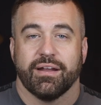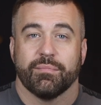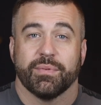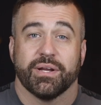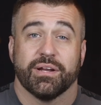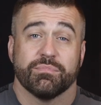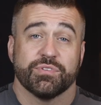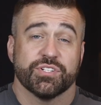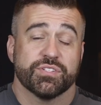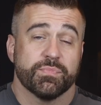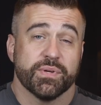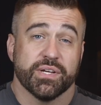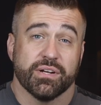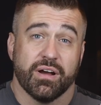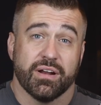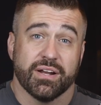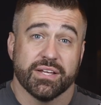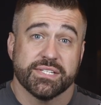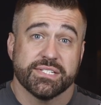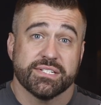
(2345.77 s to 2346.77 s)
I mean, I'm just being
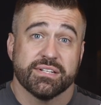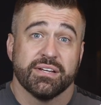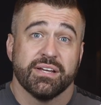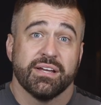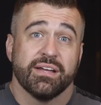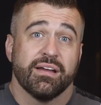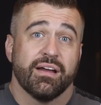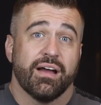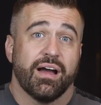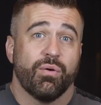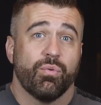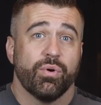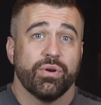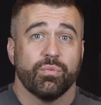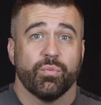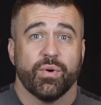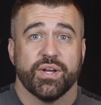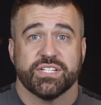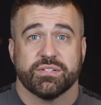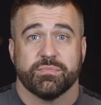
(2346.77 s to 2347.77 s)
honest. I
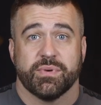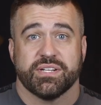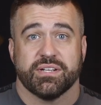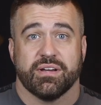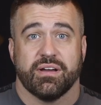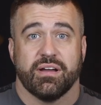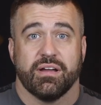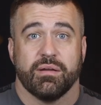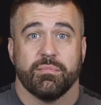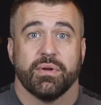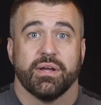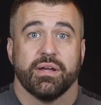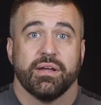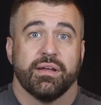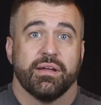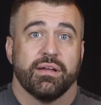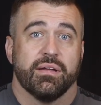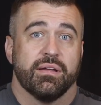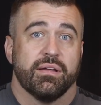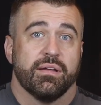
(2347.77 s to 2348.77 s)
wouldn't waste my time.
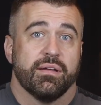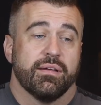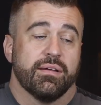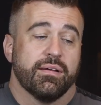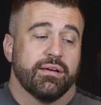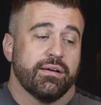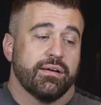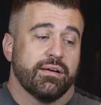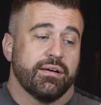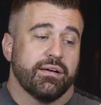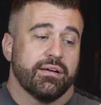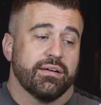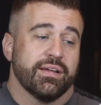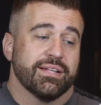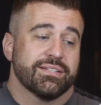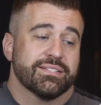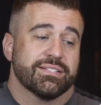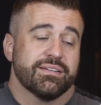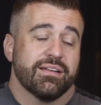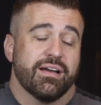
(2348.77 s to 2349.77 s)
Uh,
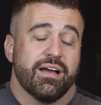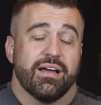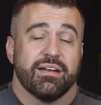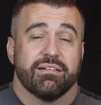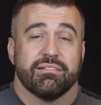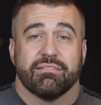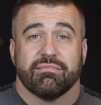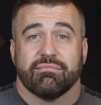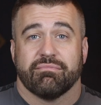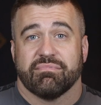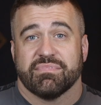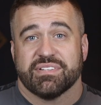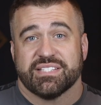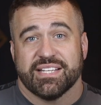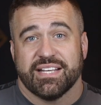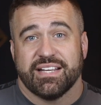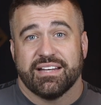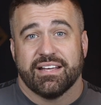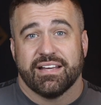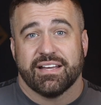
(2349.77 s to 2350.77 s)
it's not
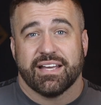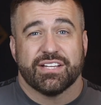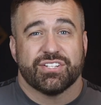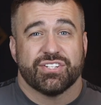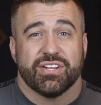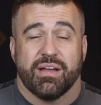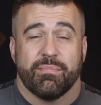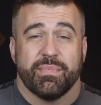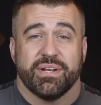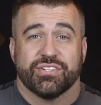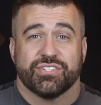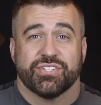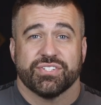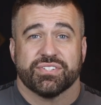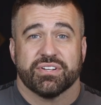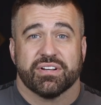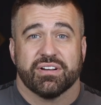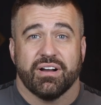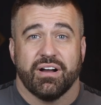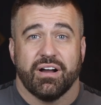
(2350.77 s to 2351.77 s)
scenic. It's I mean, it's
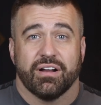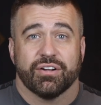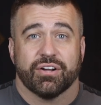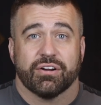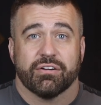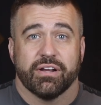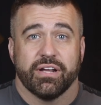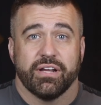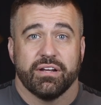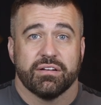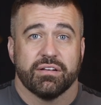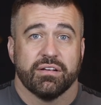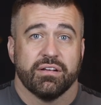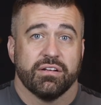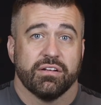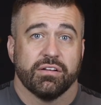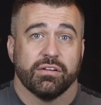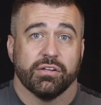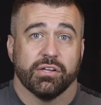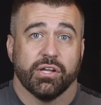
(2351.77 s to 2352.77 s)
just a concrete
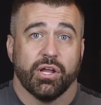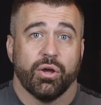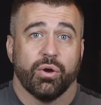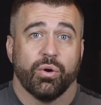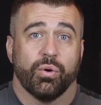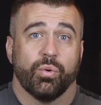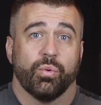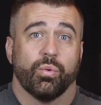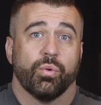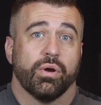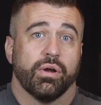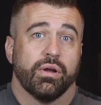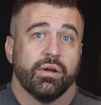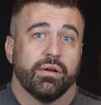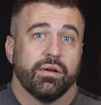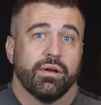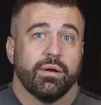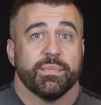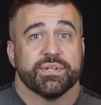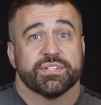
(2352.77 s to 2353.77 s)
low.
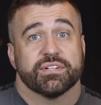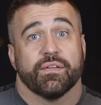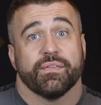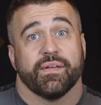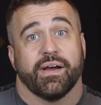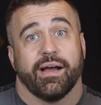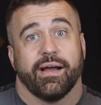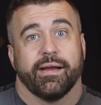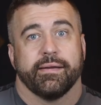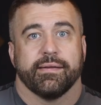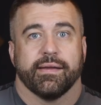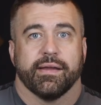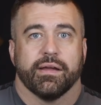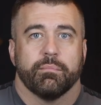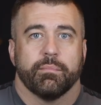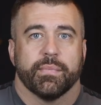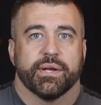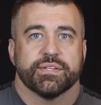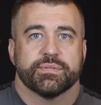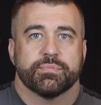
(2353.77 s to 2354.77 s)
It's called the High
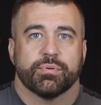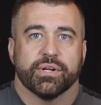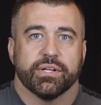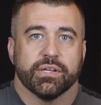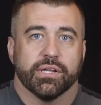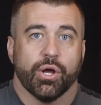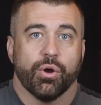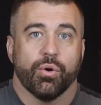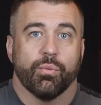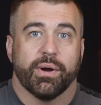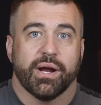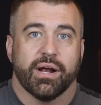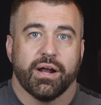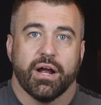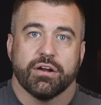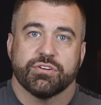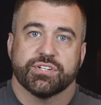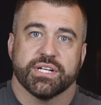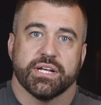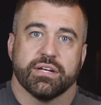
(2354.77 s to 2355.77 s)
Dam, but it's pretty low by
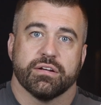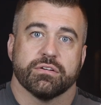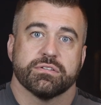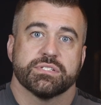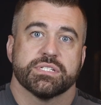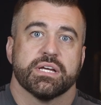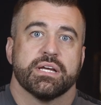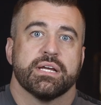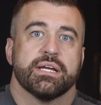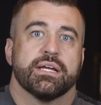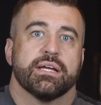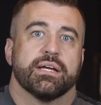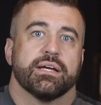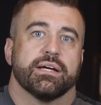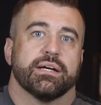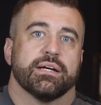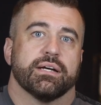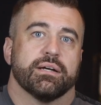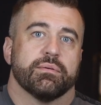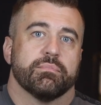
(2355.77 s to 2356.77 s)
our standards.
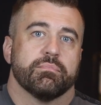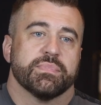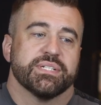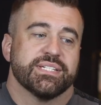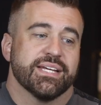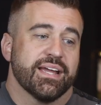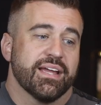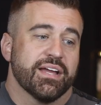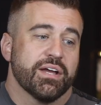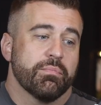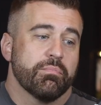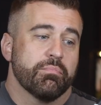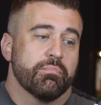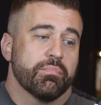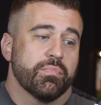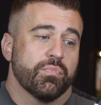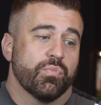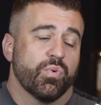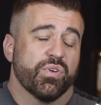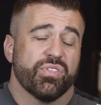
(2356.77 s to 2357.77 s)
Um,
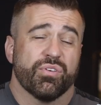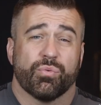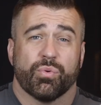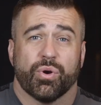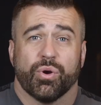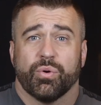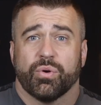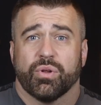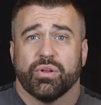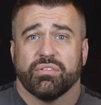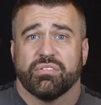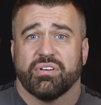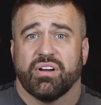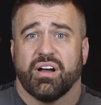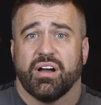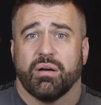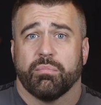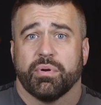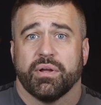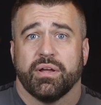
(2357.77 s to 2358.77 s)
dam with a road on
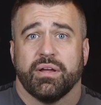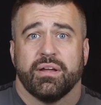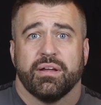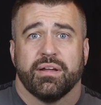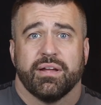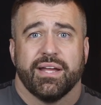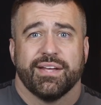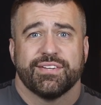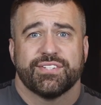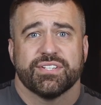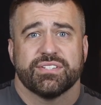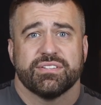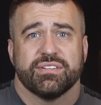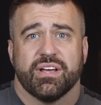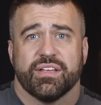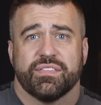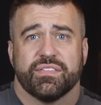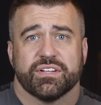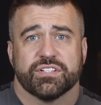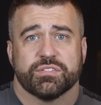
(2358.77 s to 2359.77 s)
top. It's just
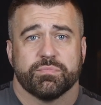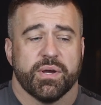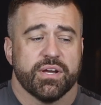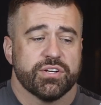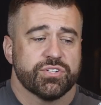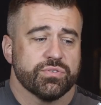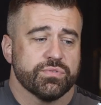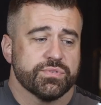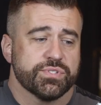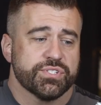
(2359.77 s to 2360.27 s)
nothing special.